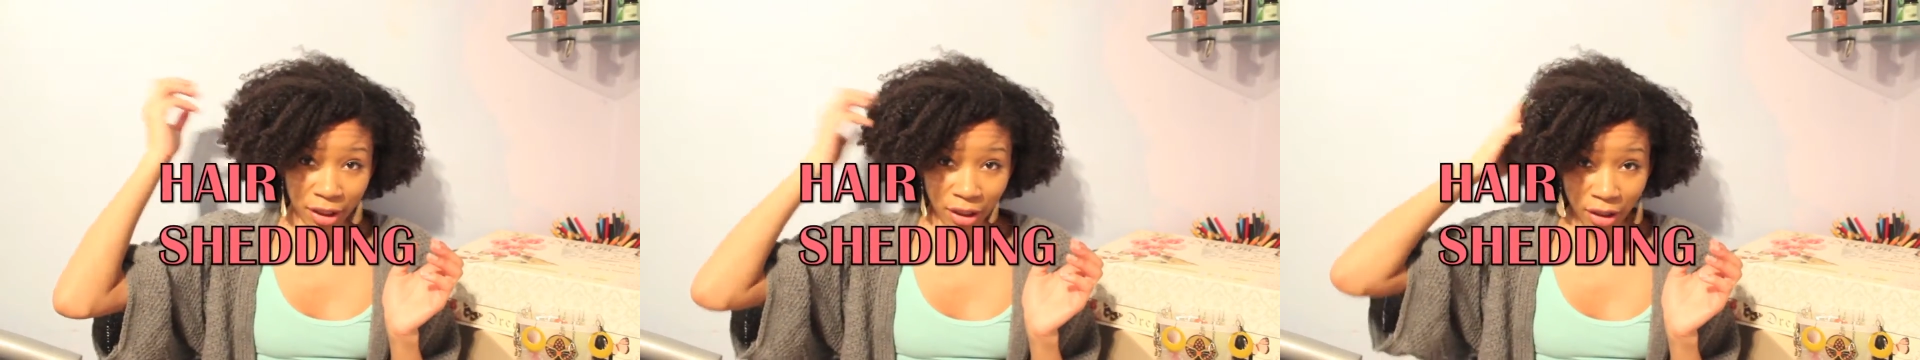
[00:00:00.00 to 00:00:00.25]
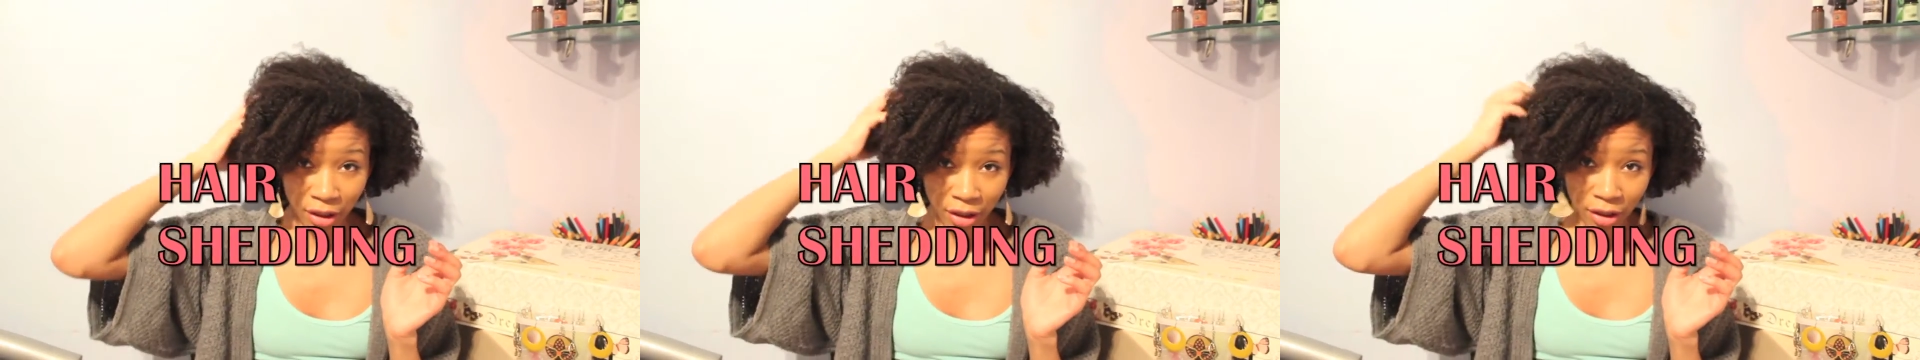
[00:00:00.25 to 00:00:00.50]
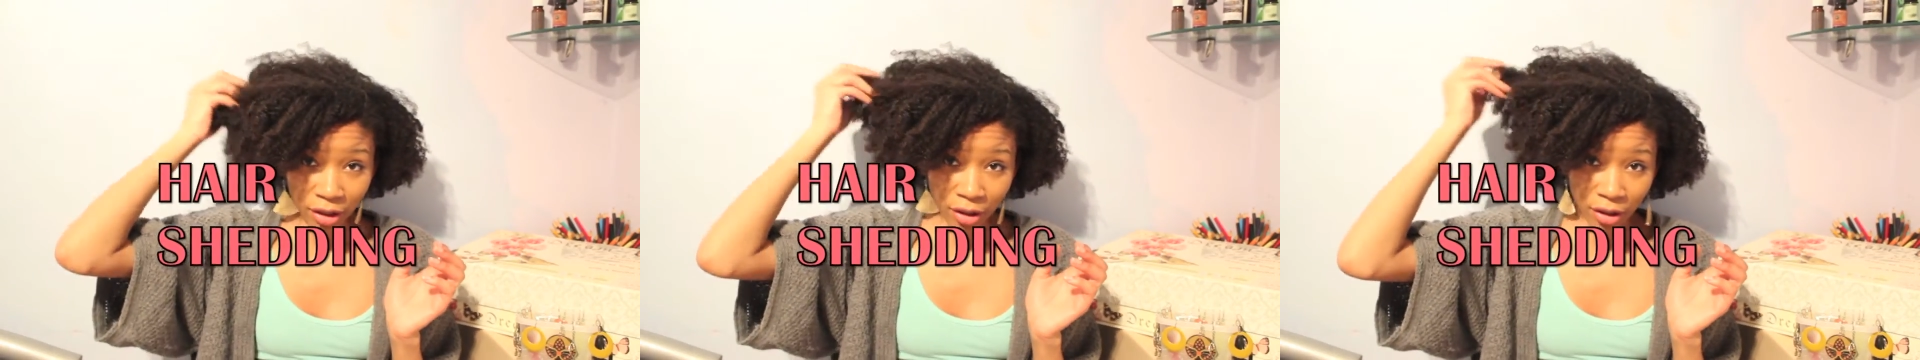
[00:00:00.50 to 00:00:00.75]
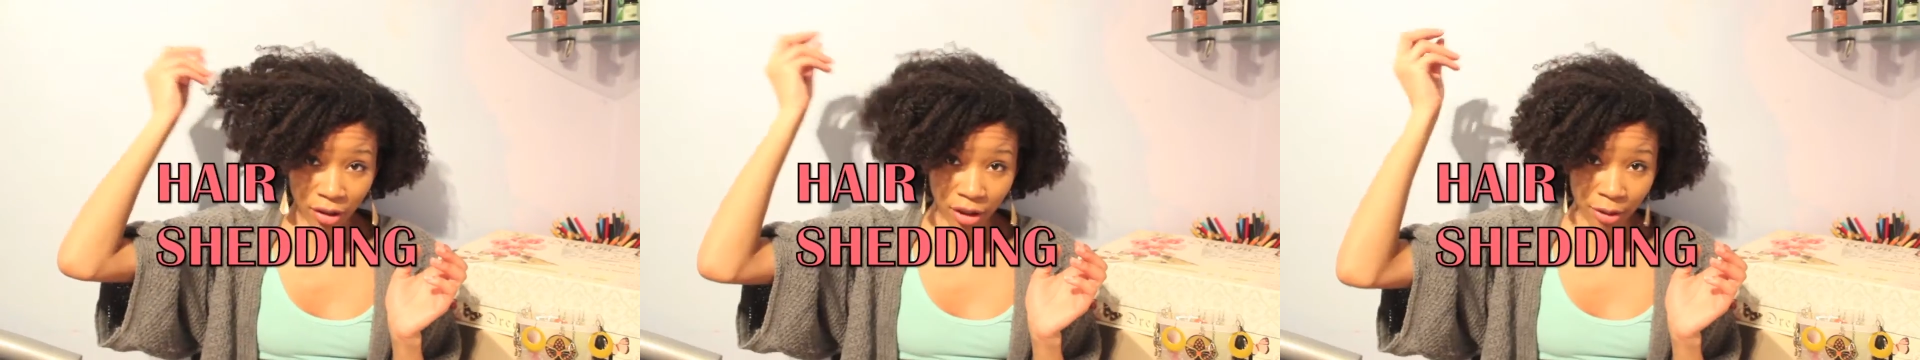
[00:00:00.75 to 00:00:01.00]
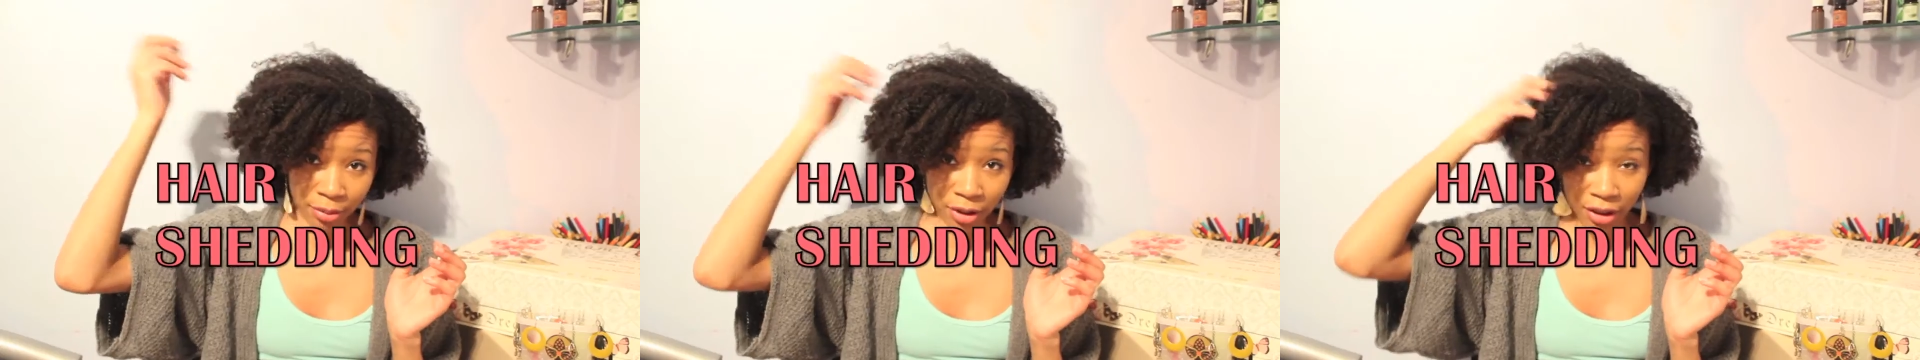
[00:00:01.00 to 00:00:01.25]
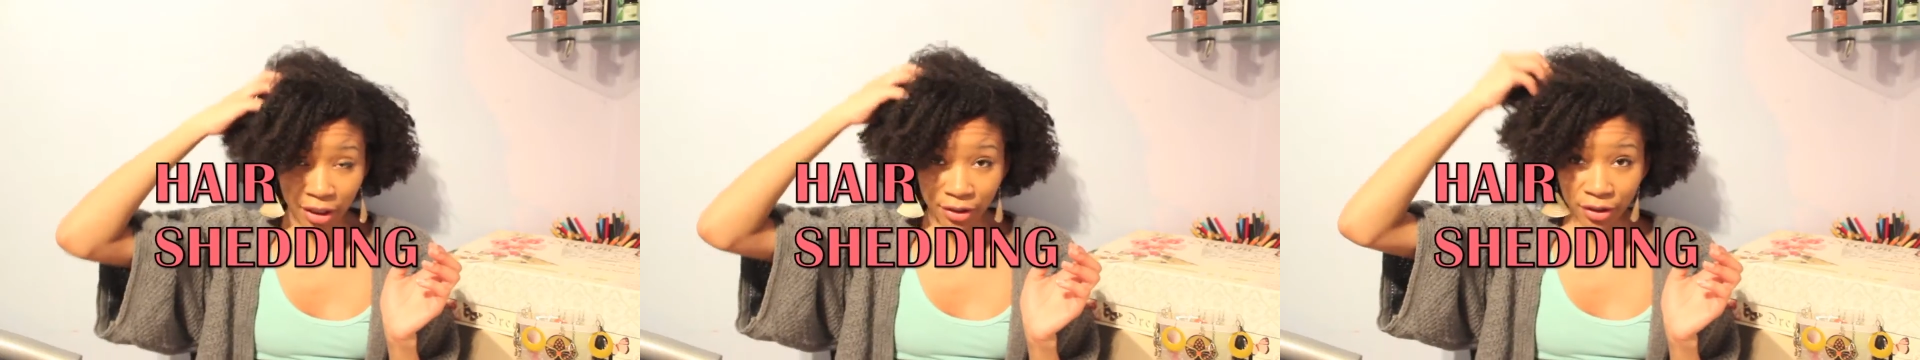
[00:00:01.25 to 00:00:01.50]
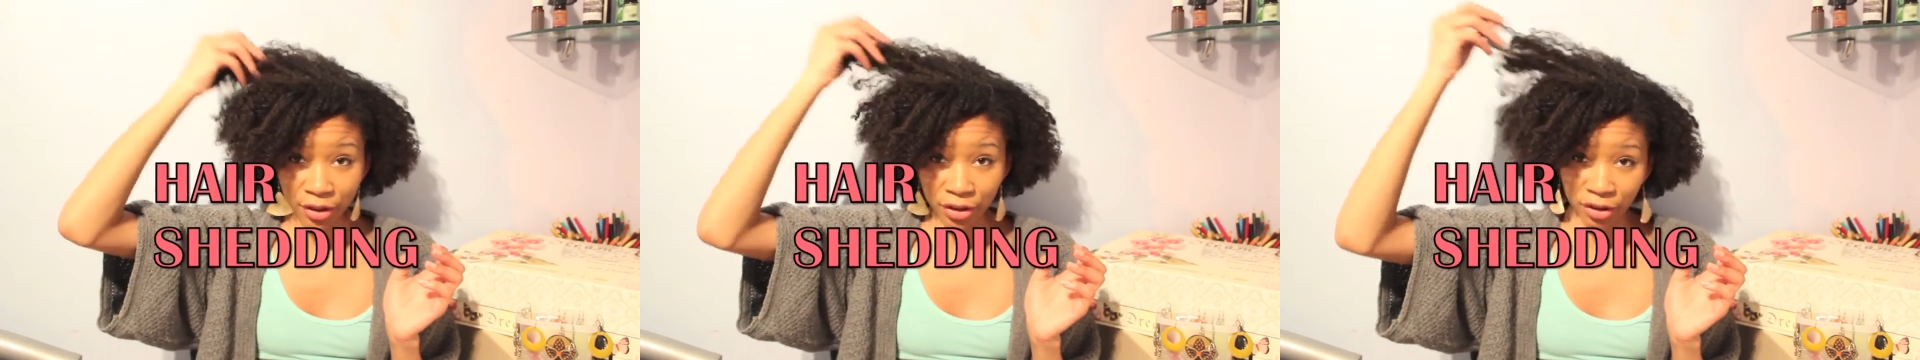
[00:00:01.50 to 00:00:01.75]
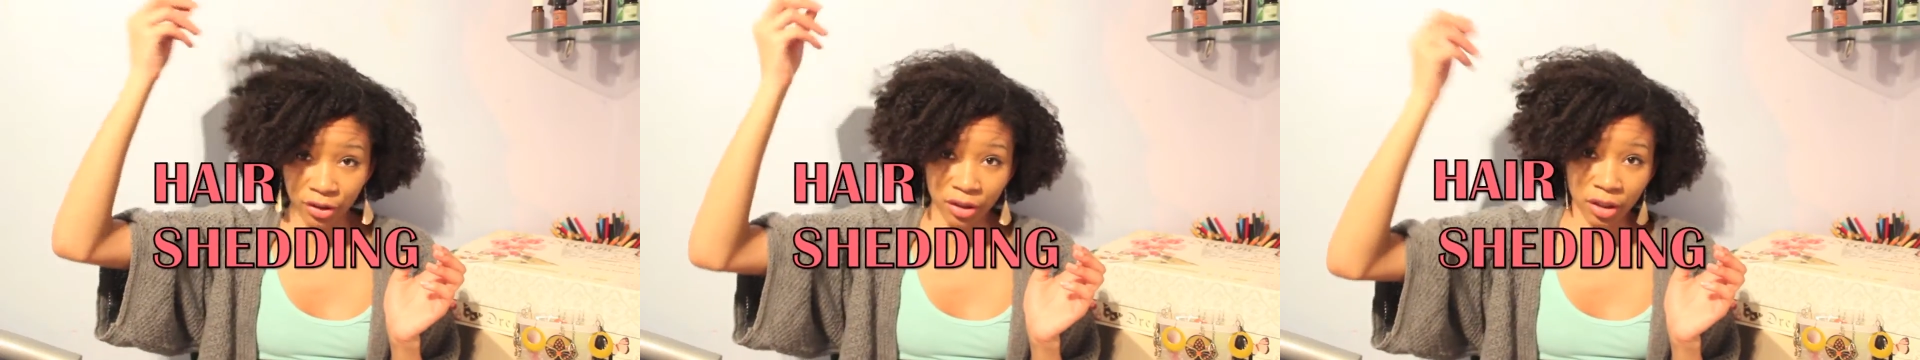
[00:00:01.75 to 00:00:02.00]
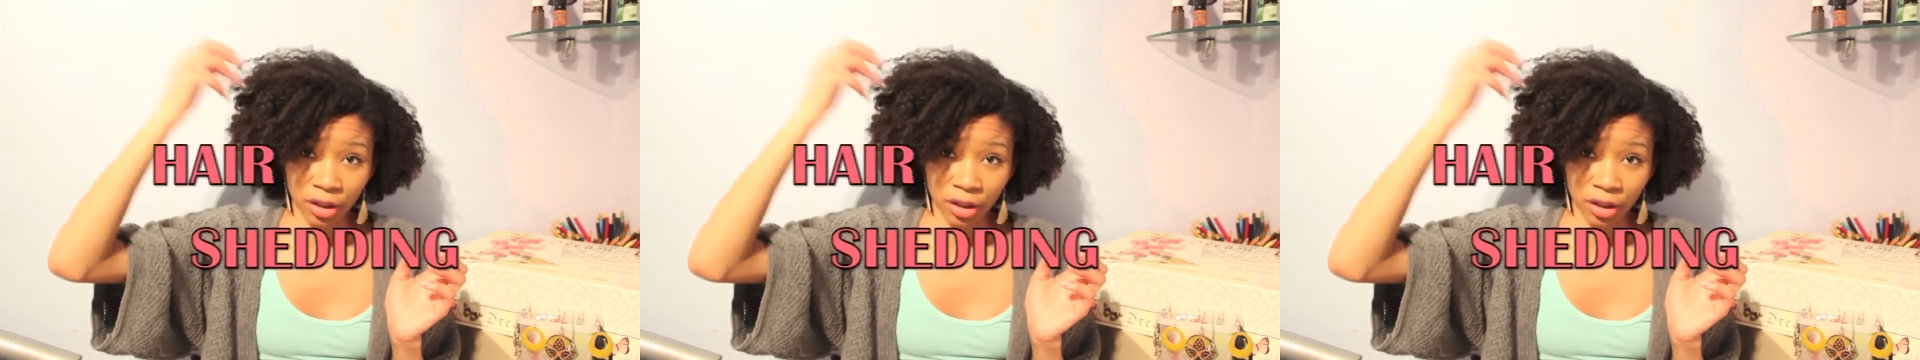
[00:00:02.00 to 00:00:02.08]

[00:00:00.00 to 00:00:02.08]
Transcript: hair a couple of days ago.